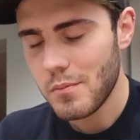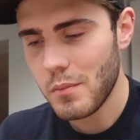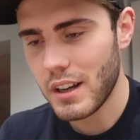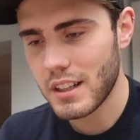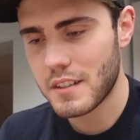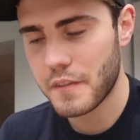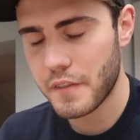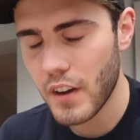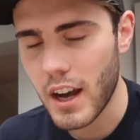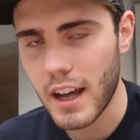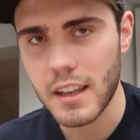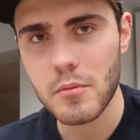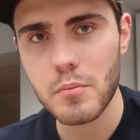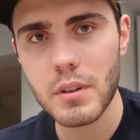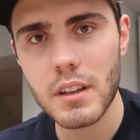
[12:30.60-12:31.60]
much
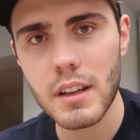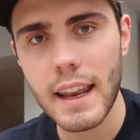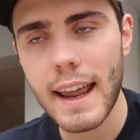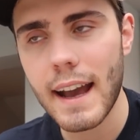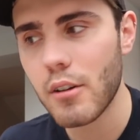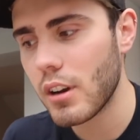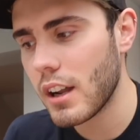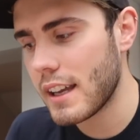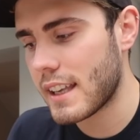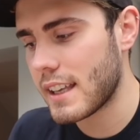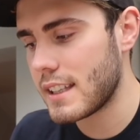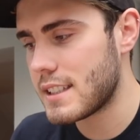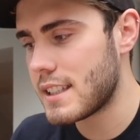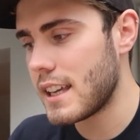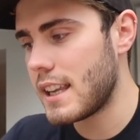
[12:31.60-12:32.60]
fun, but now
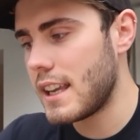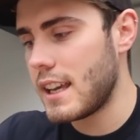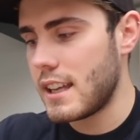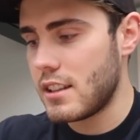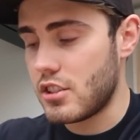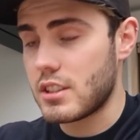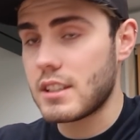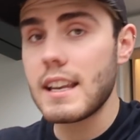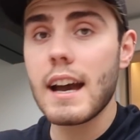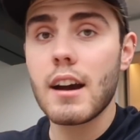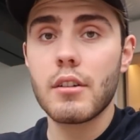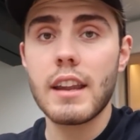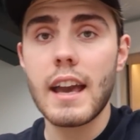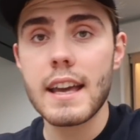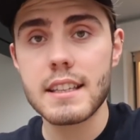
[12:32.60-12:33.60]
like sitting here just
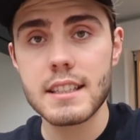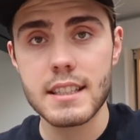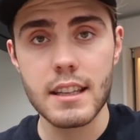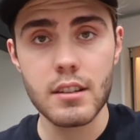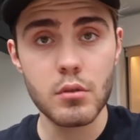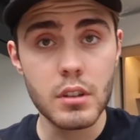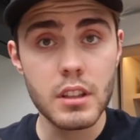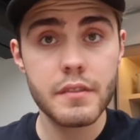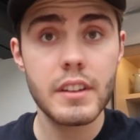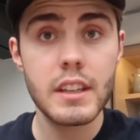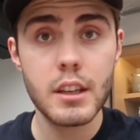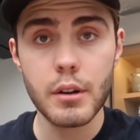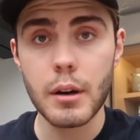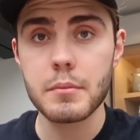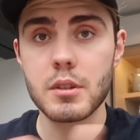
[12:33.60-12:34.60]
now and editing all of the
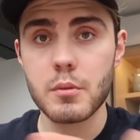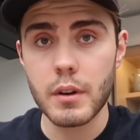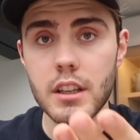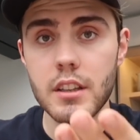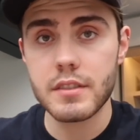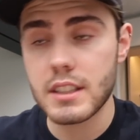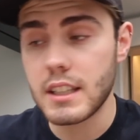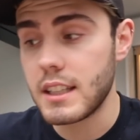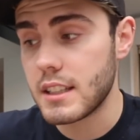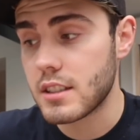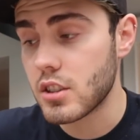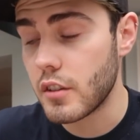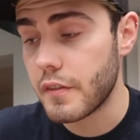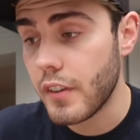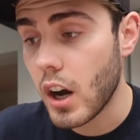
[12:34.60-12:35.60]
video up to where you've seen it
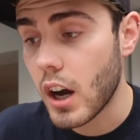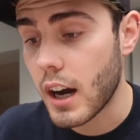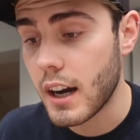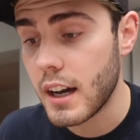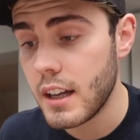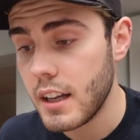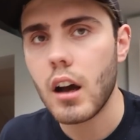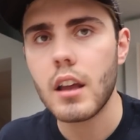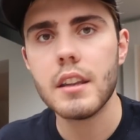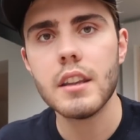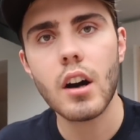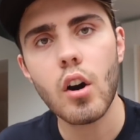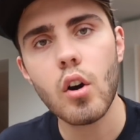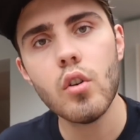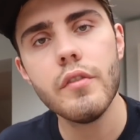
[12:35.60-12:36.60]
so far, in
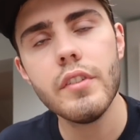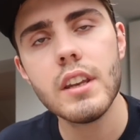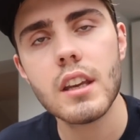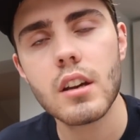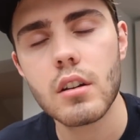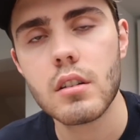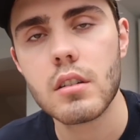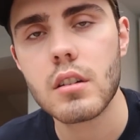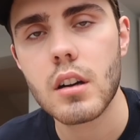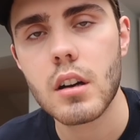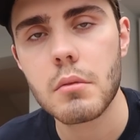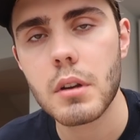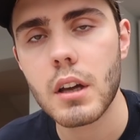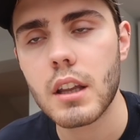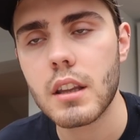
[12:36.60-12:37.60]
the whole video
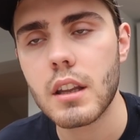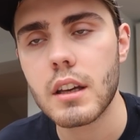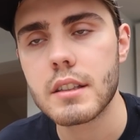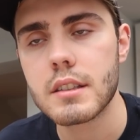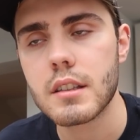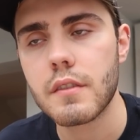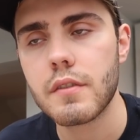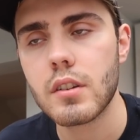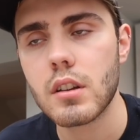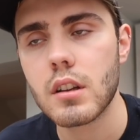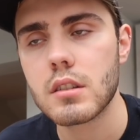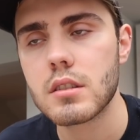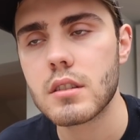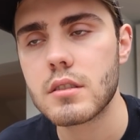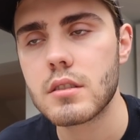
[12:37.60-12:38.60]
I'm like this. I feel
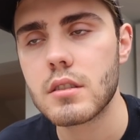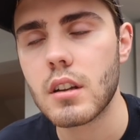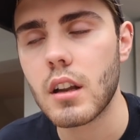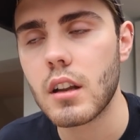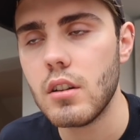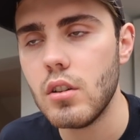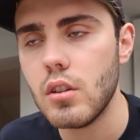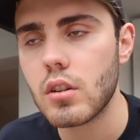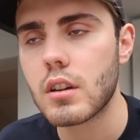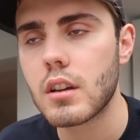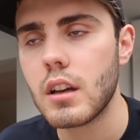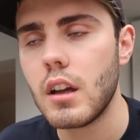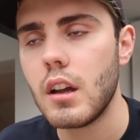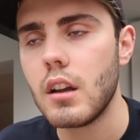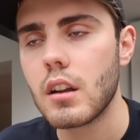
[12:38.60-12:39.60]
like such a, I
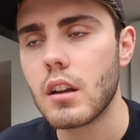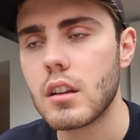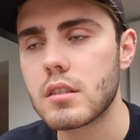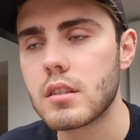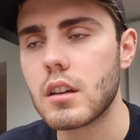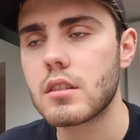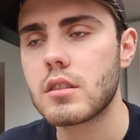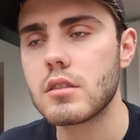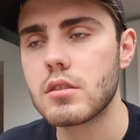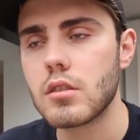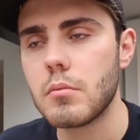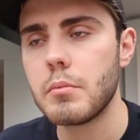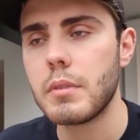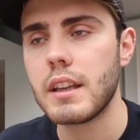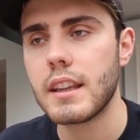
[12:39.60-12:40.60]
look like such a
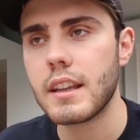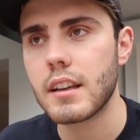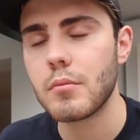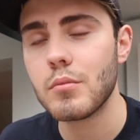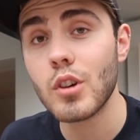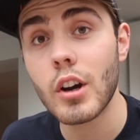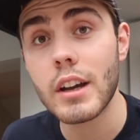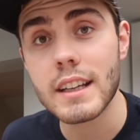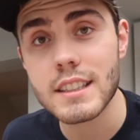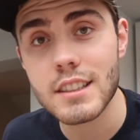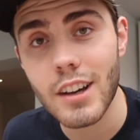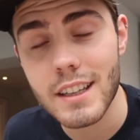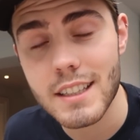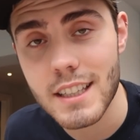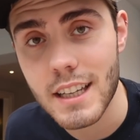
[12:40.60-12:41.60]
zombie and that I'm not
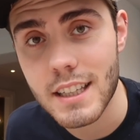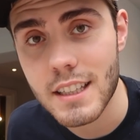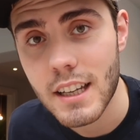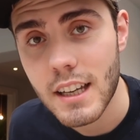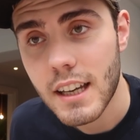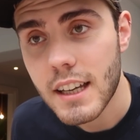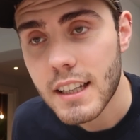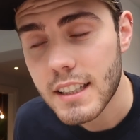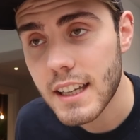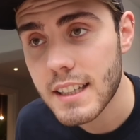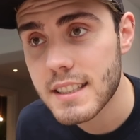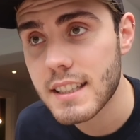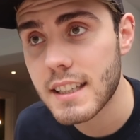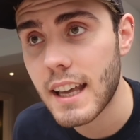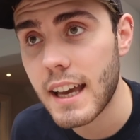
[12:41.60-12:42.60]
excited.
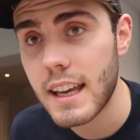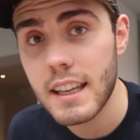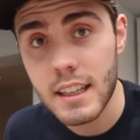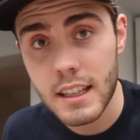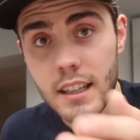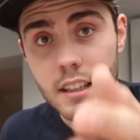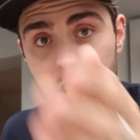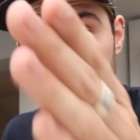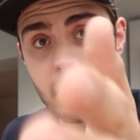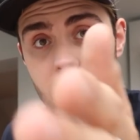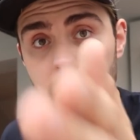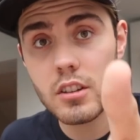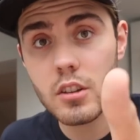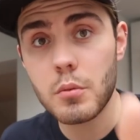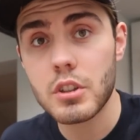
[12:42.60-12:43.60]
Yesterday, the
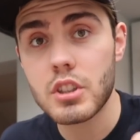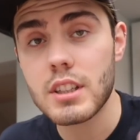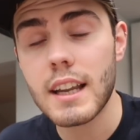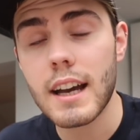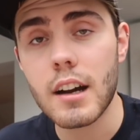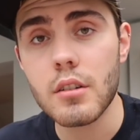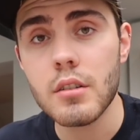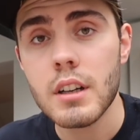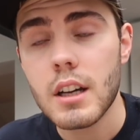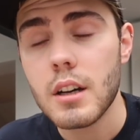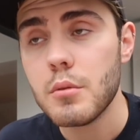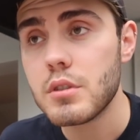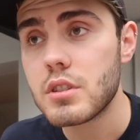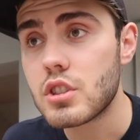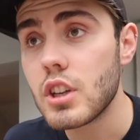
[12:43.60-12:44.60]
video you're watching now,
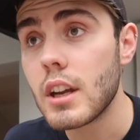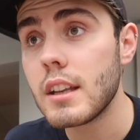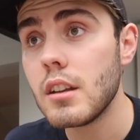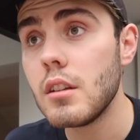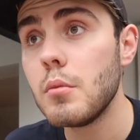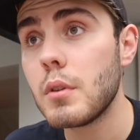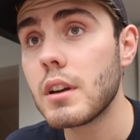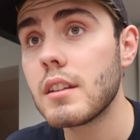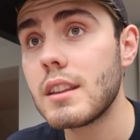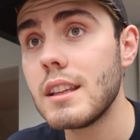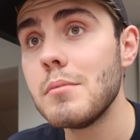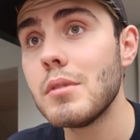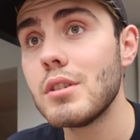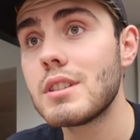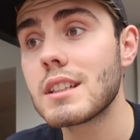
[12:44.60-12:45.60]
was genuinely one of
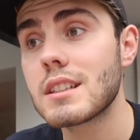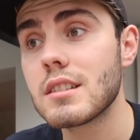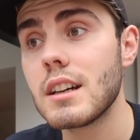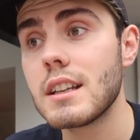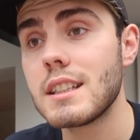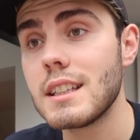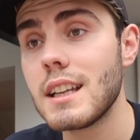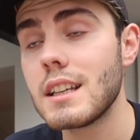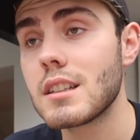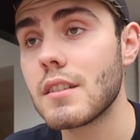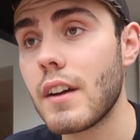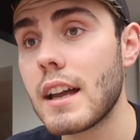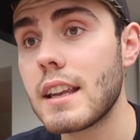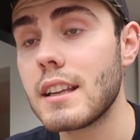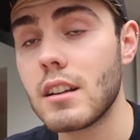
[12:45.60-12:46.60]
the most exciting days
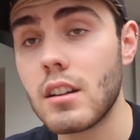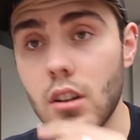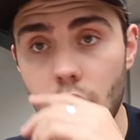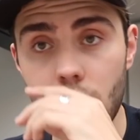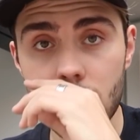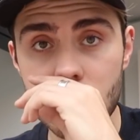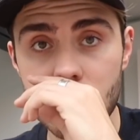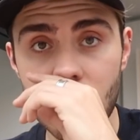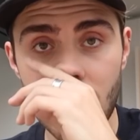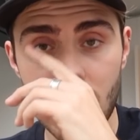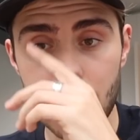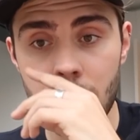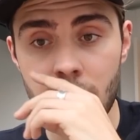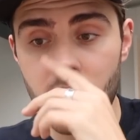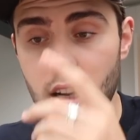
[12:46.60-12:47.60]
I've had in a long
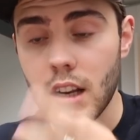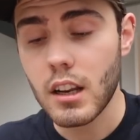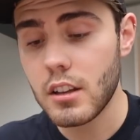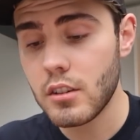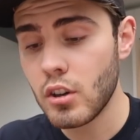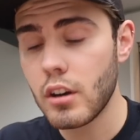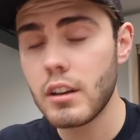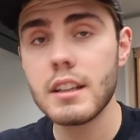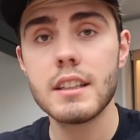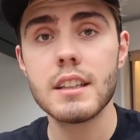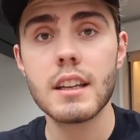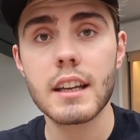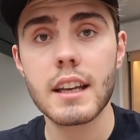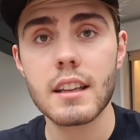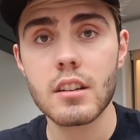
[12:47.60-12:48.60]
time. Like not only
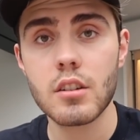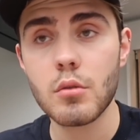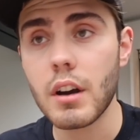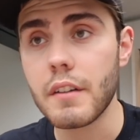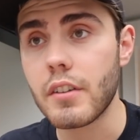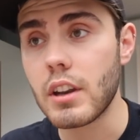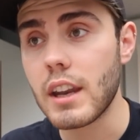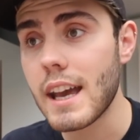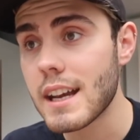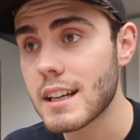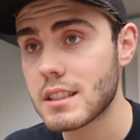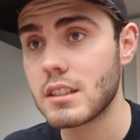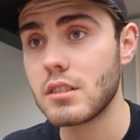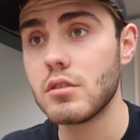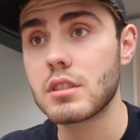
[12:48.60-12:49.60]
did I get the new iPhone
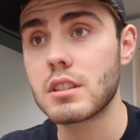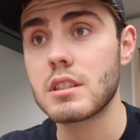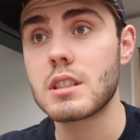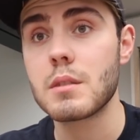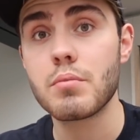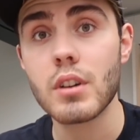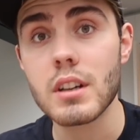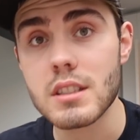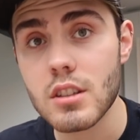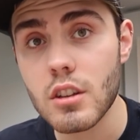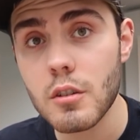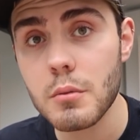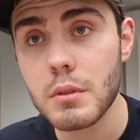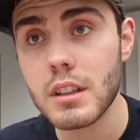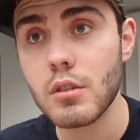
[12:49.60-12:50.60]
X and I also surprised
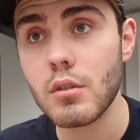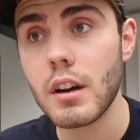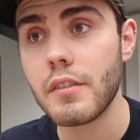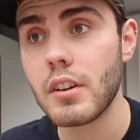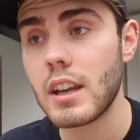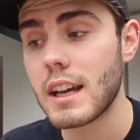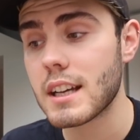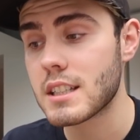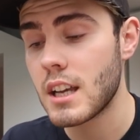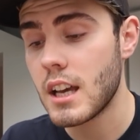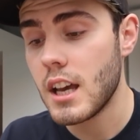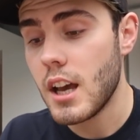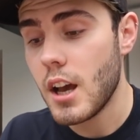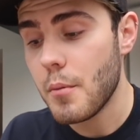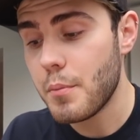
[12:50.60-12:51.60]
Zoe with the new iPhone X,
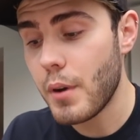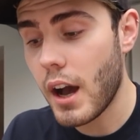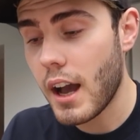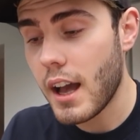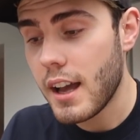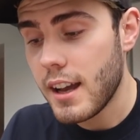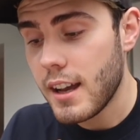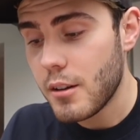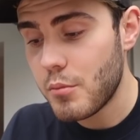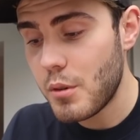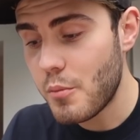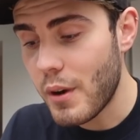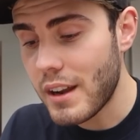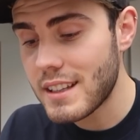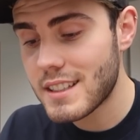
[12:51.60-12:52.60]
but
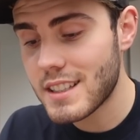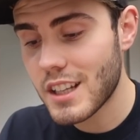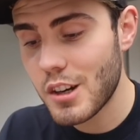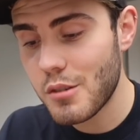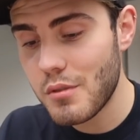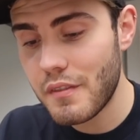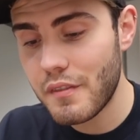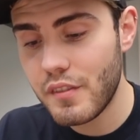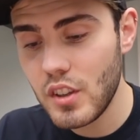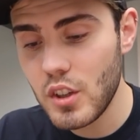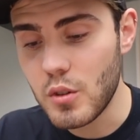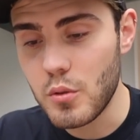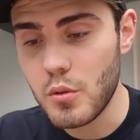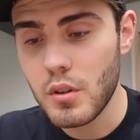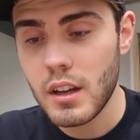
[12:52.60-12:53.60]
we went to go and
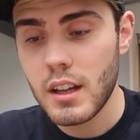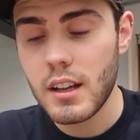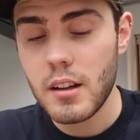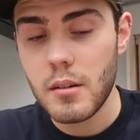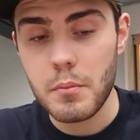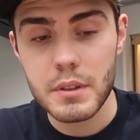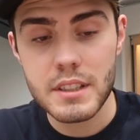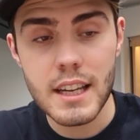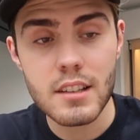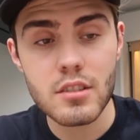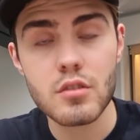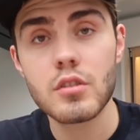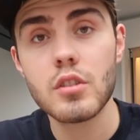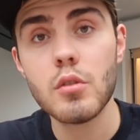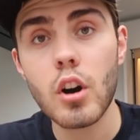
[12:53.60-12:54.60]
view
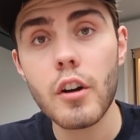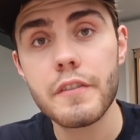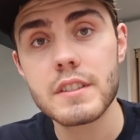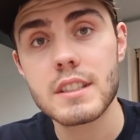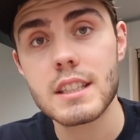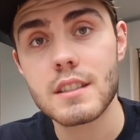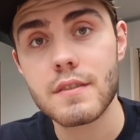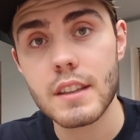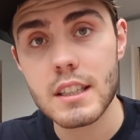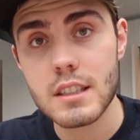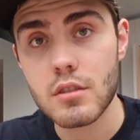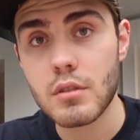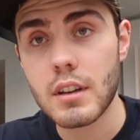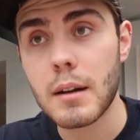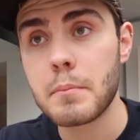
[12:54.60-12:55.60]
potential new offices for
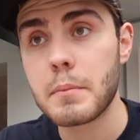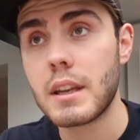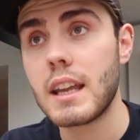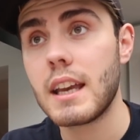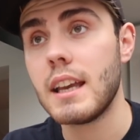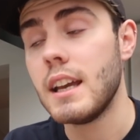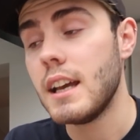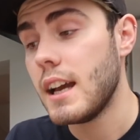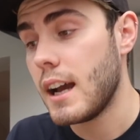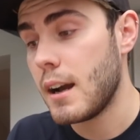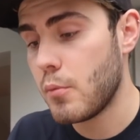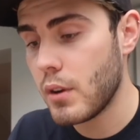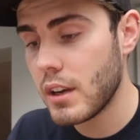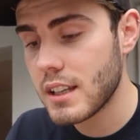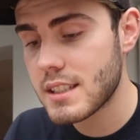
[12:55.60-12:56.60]
this new company.
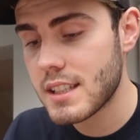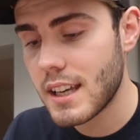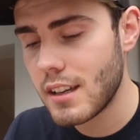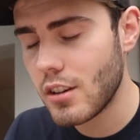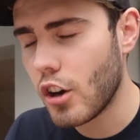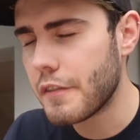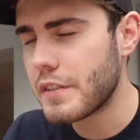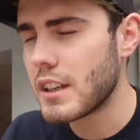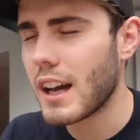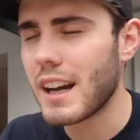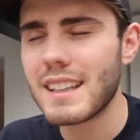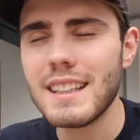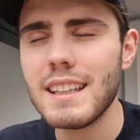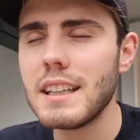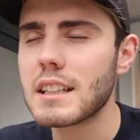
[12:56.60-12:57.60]
And when I say off,
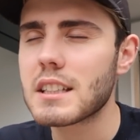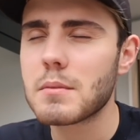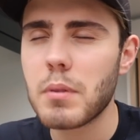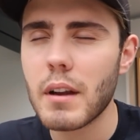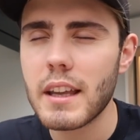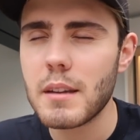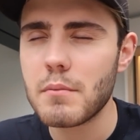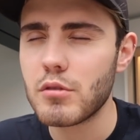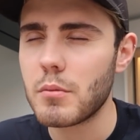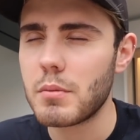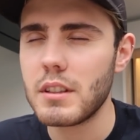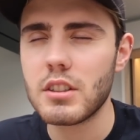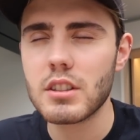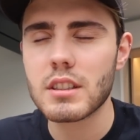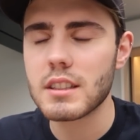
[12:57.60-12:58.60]
like I didn't explain it
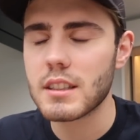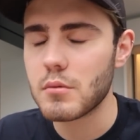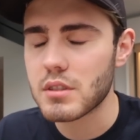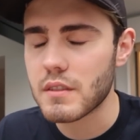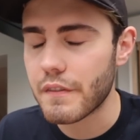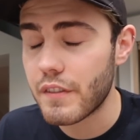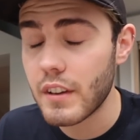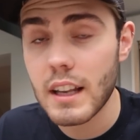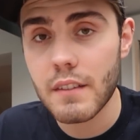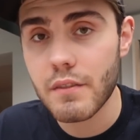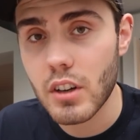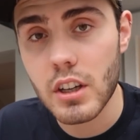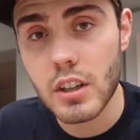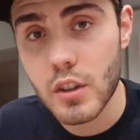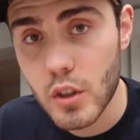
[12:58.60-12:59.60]
properly just because I wasn't
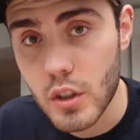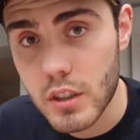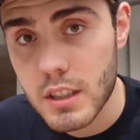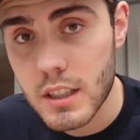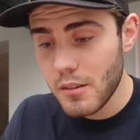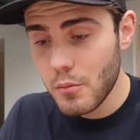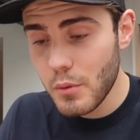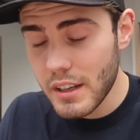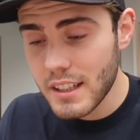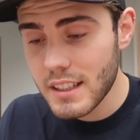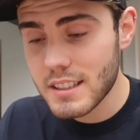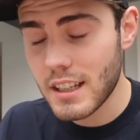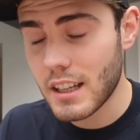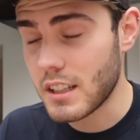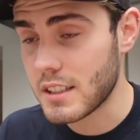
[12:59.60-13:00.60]
feeling very good. And
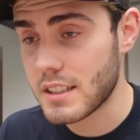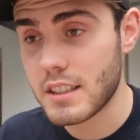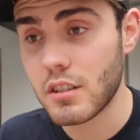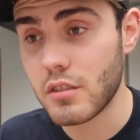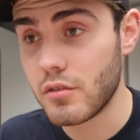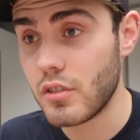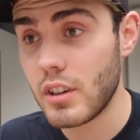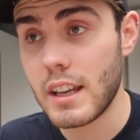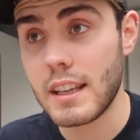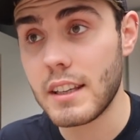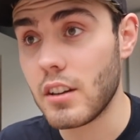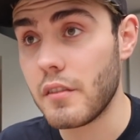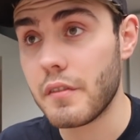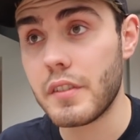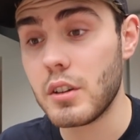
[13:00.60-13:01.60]
I still really
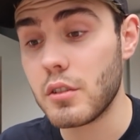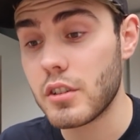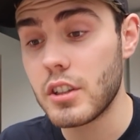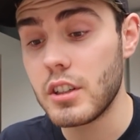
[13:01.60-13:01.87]
don't feel